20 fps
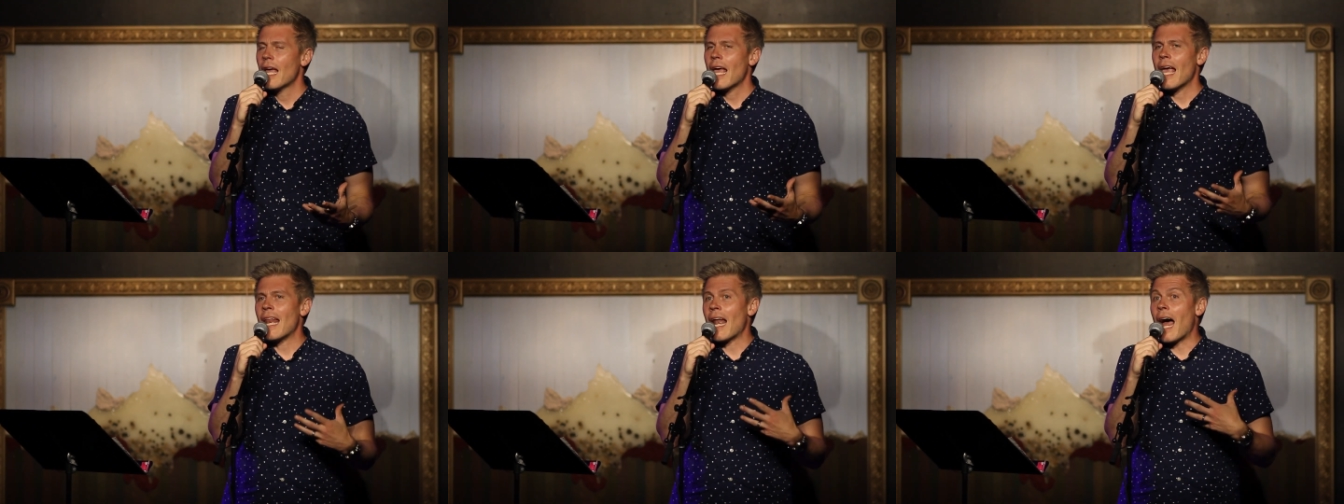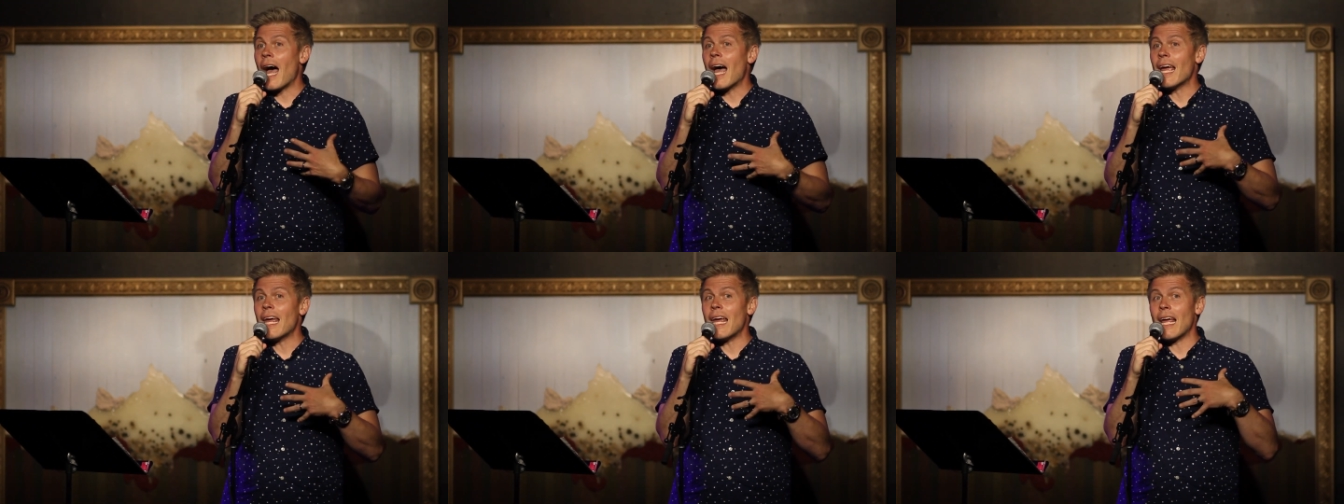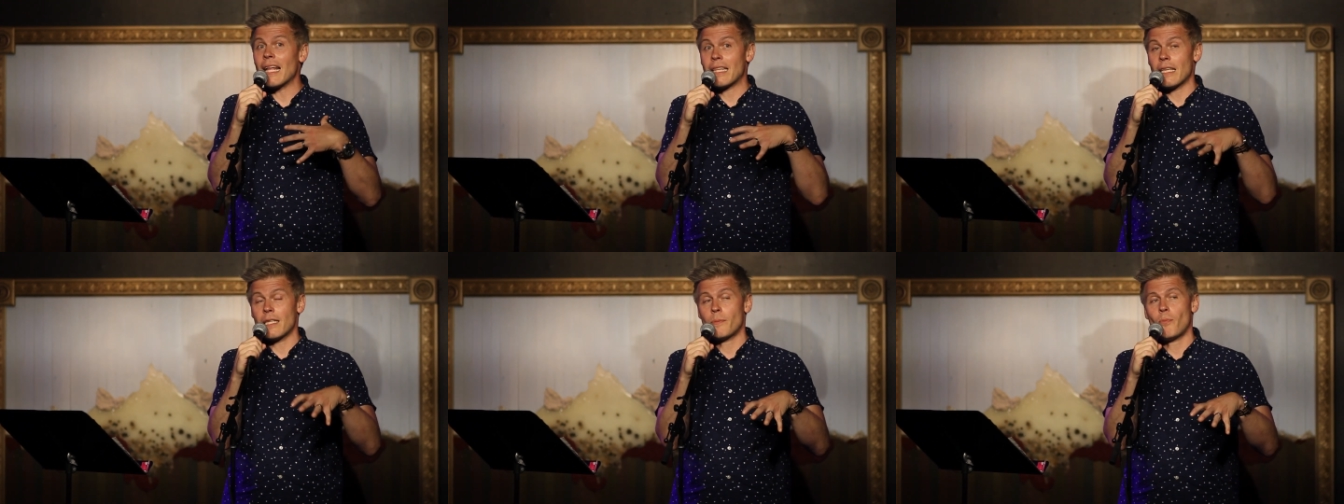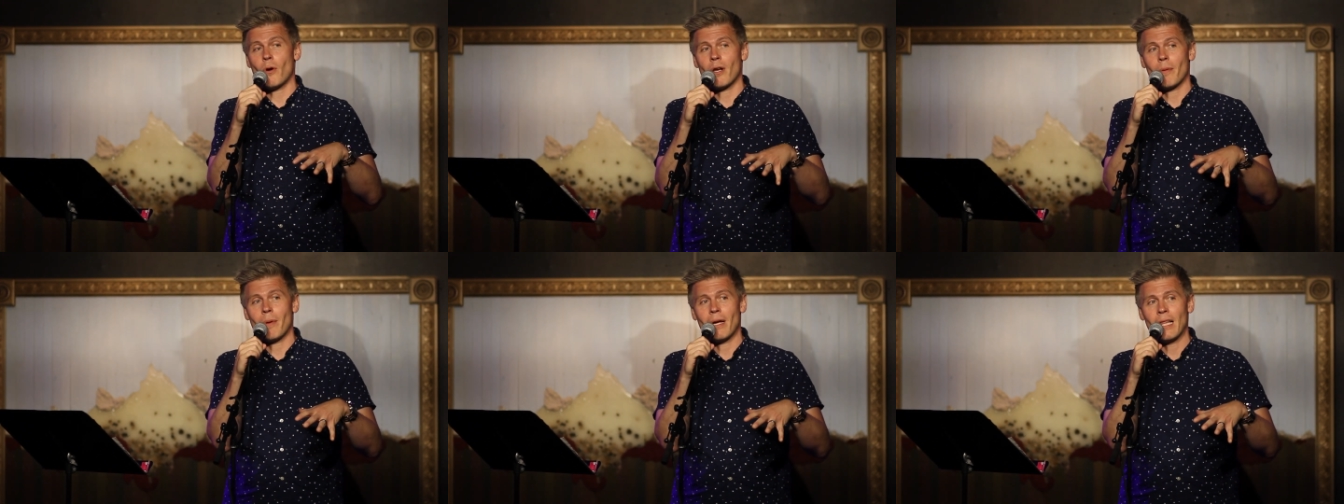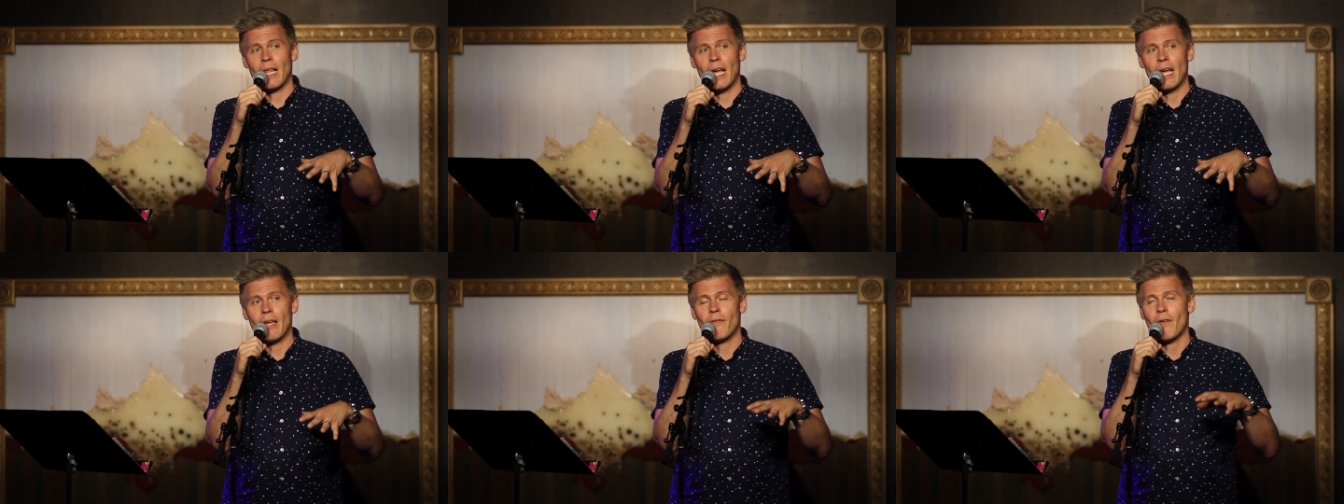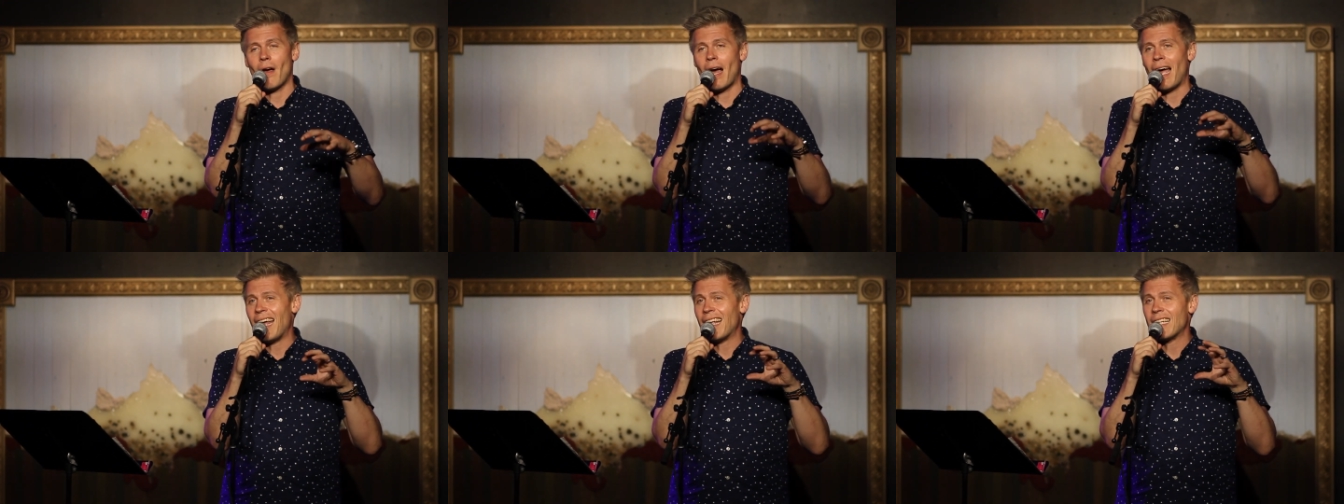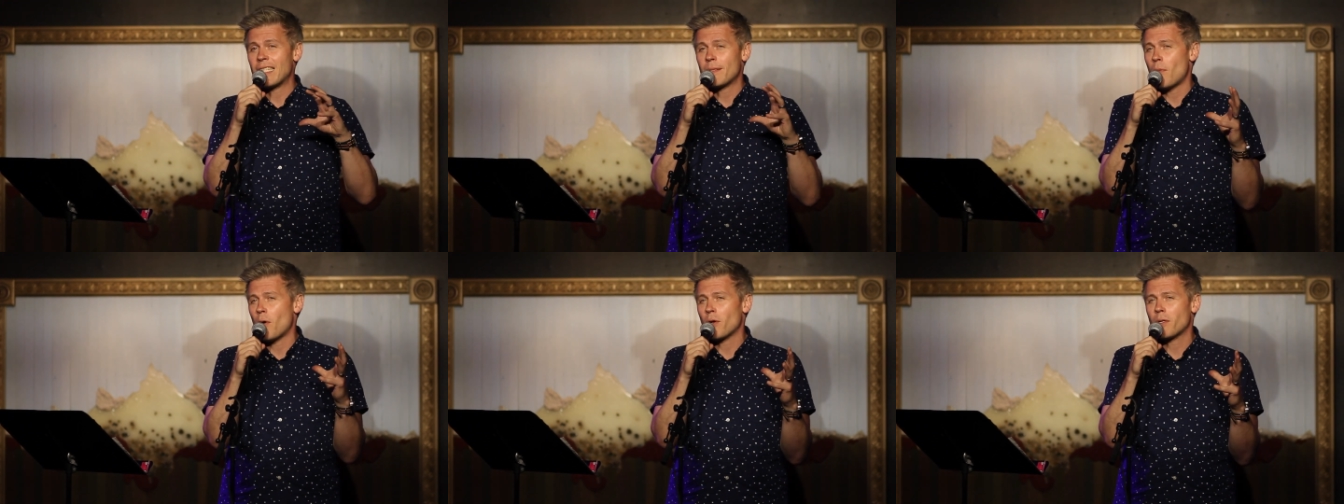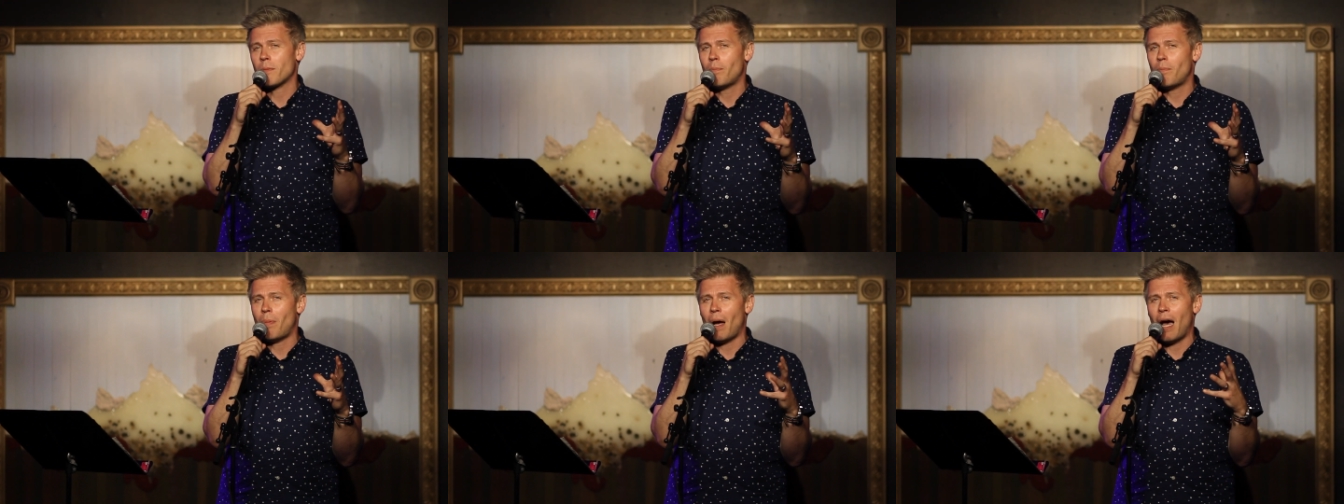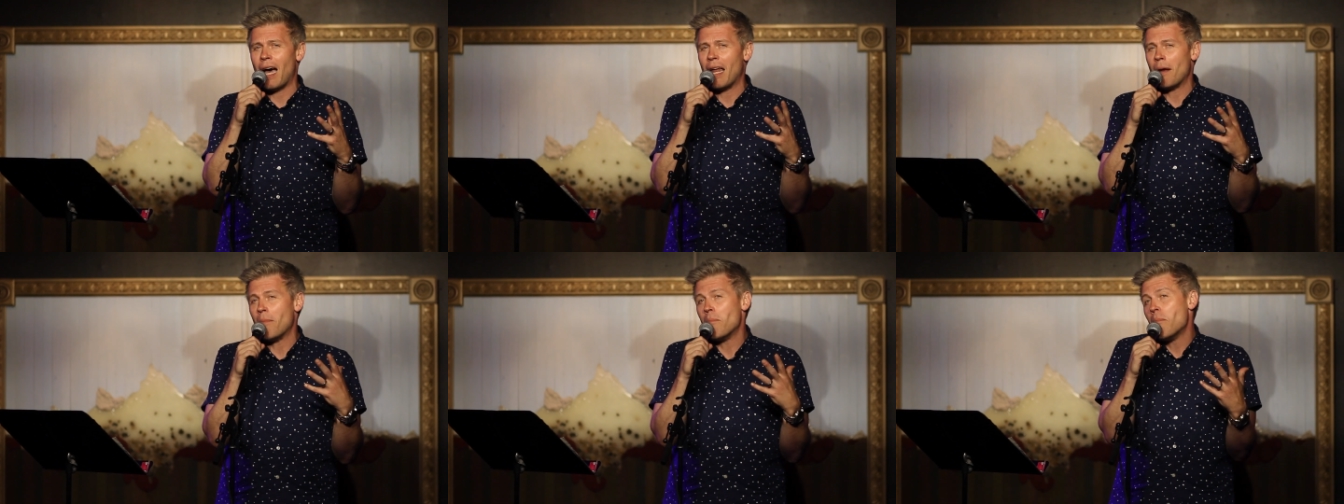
And I, at this point in my life, I had smoked pot